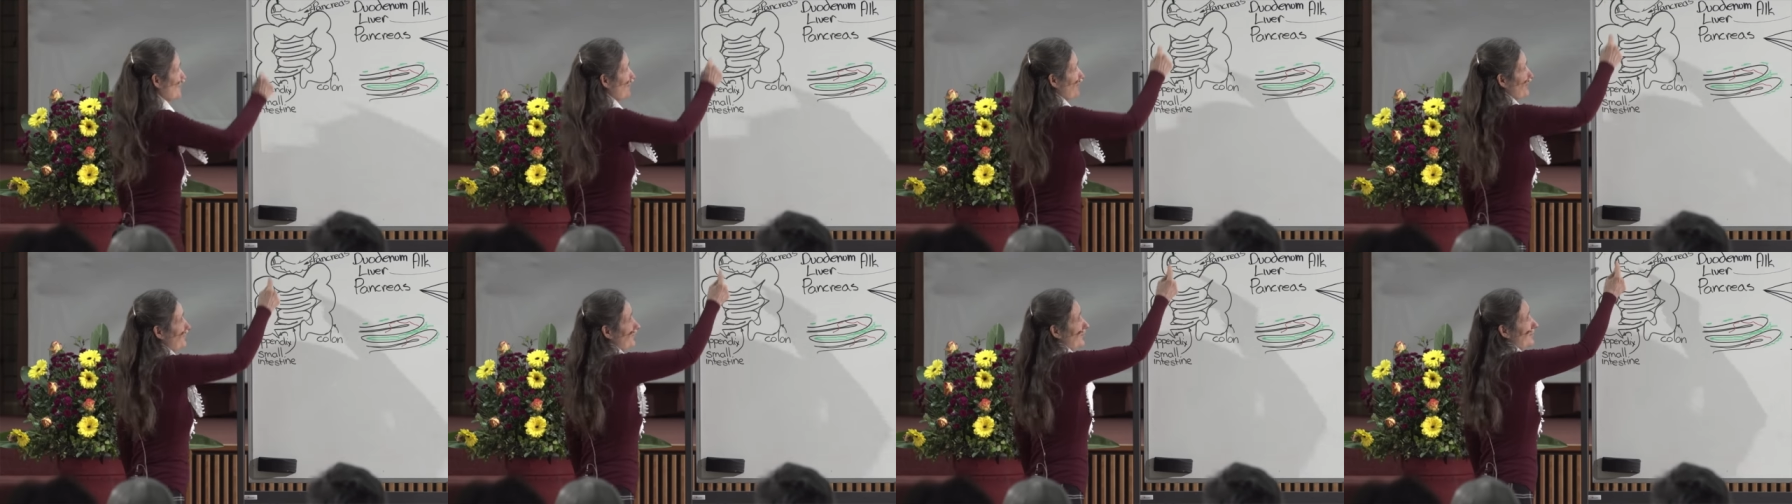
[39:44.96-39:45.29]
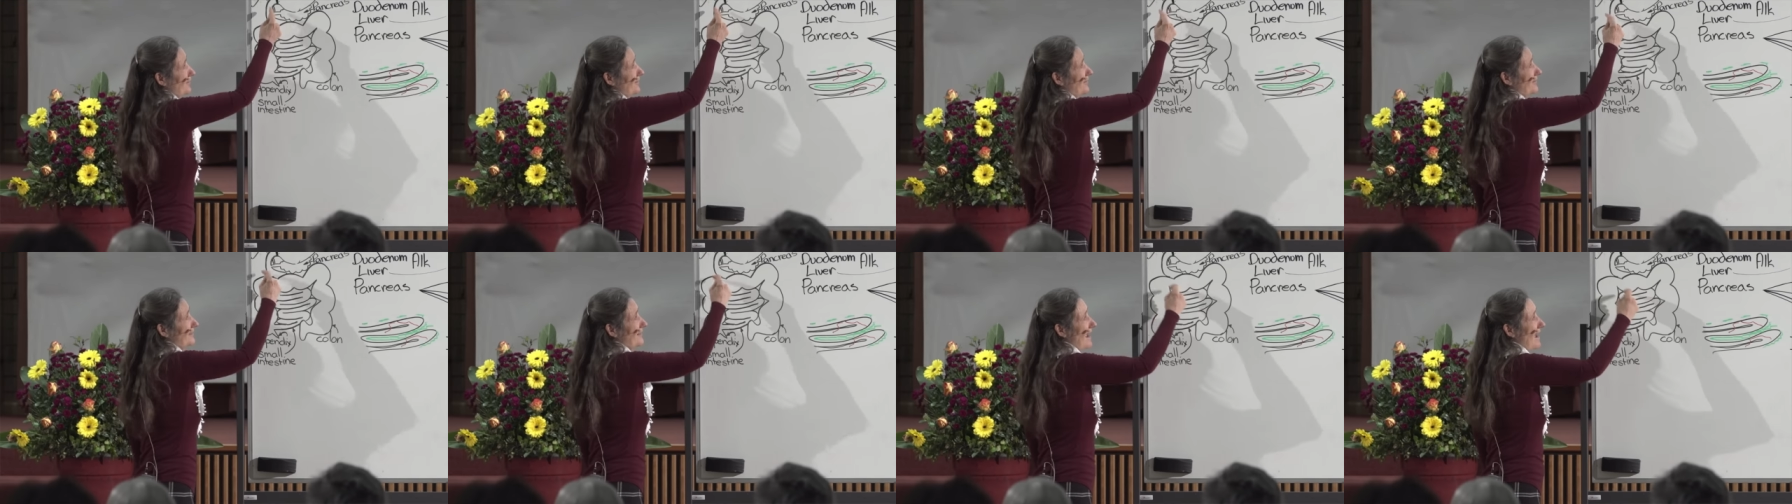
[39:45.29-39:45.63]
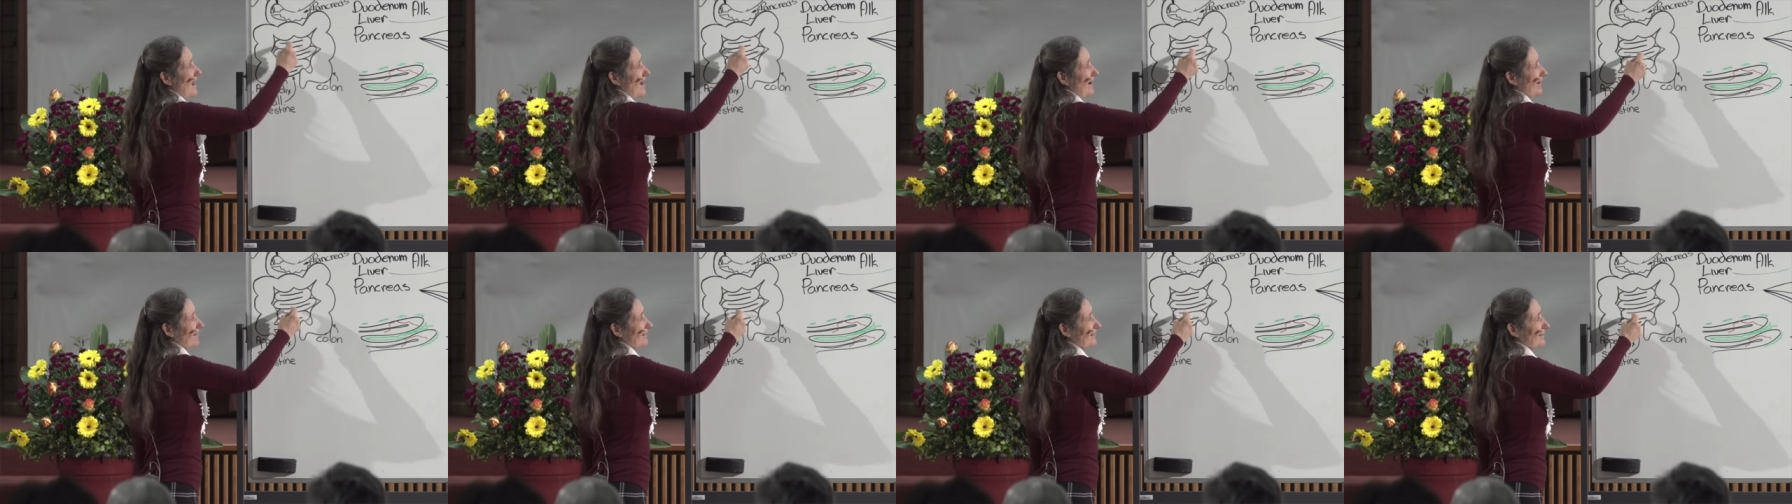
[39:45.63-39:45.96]
Further
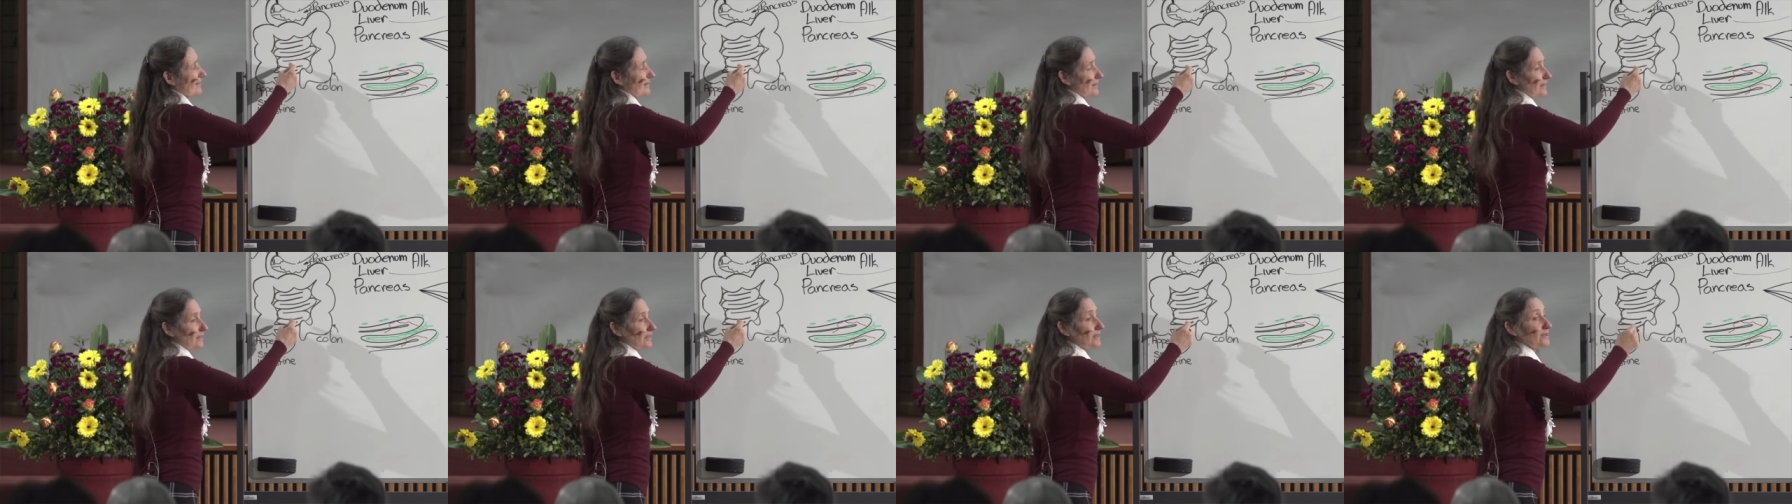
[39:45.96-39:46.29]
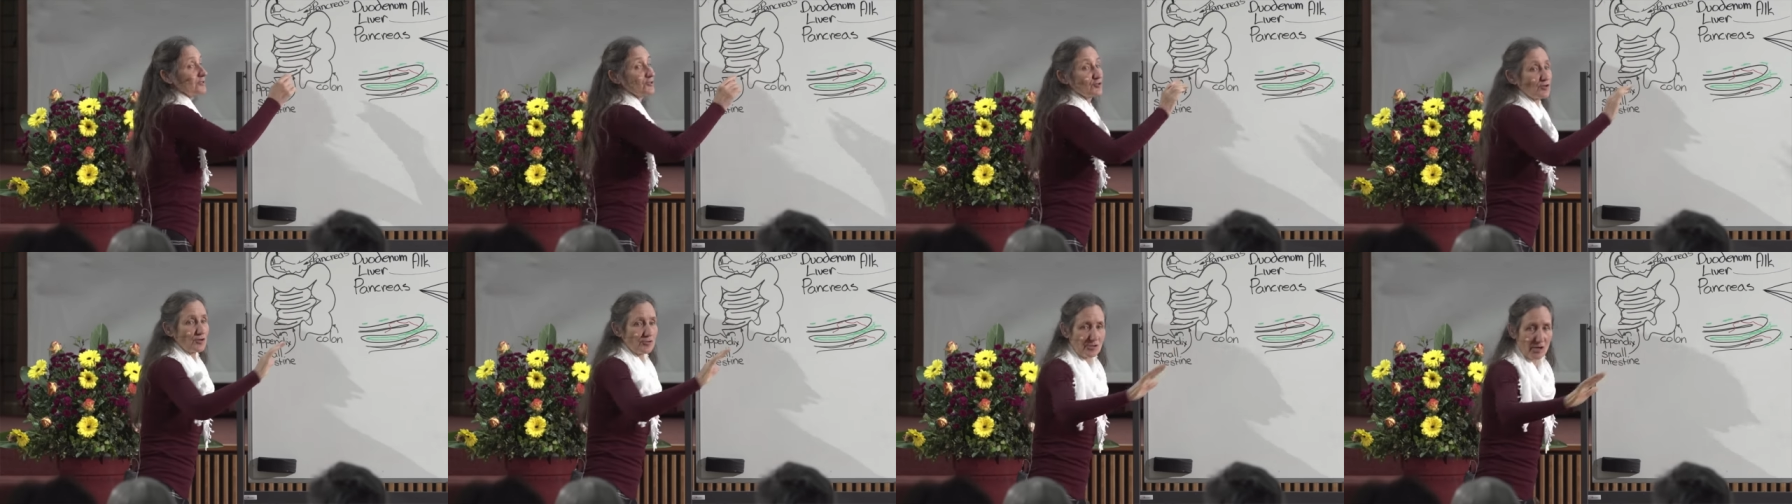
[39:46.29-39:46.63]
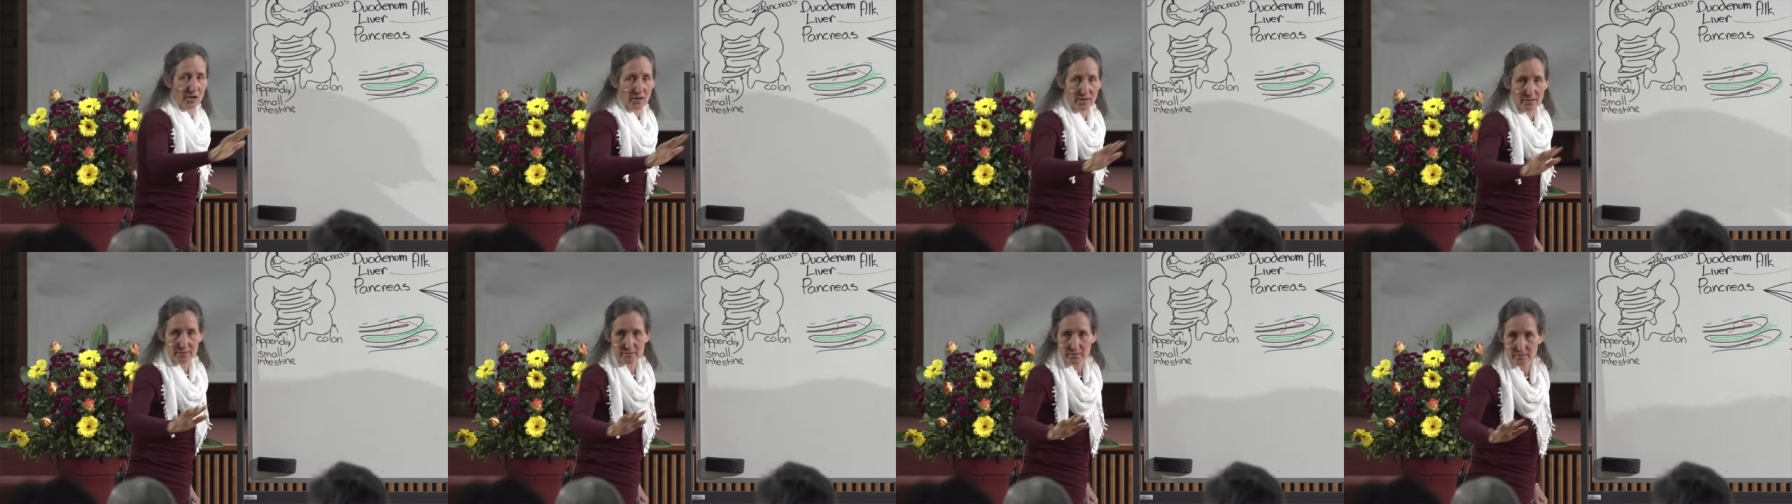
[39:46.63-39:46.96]
down, it's all
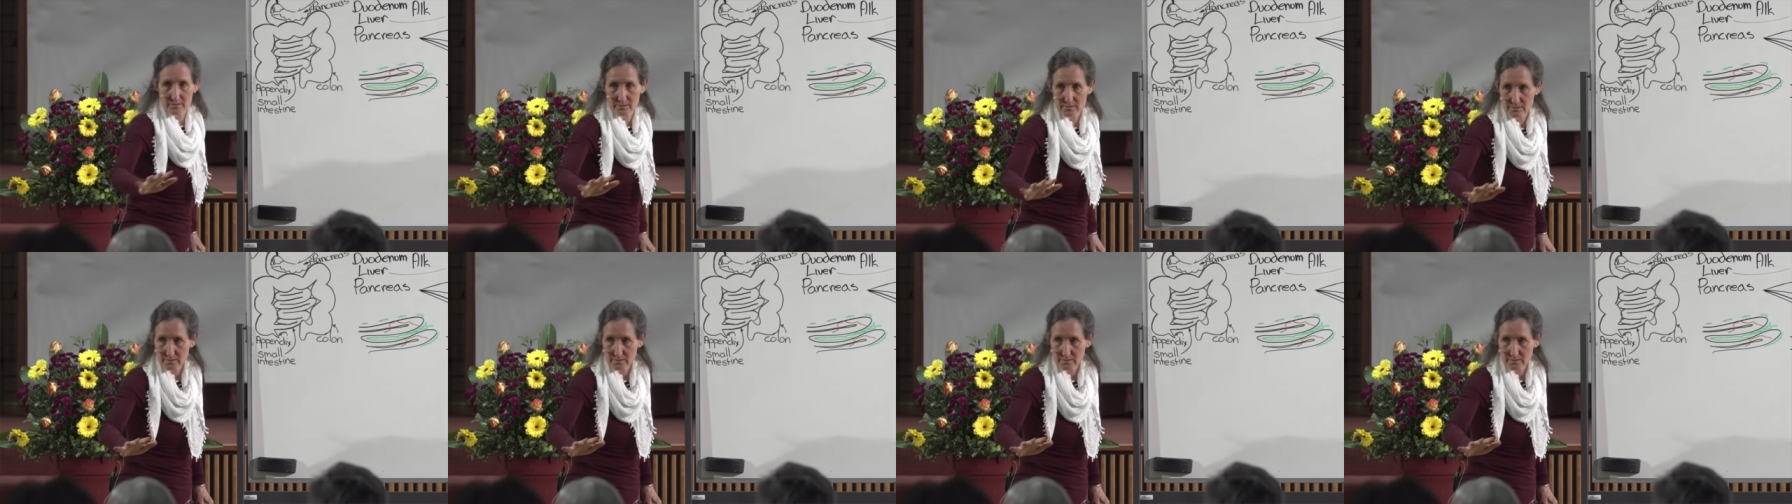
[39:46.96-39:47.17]
right.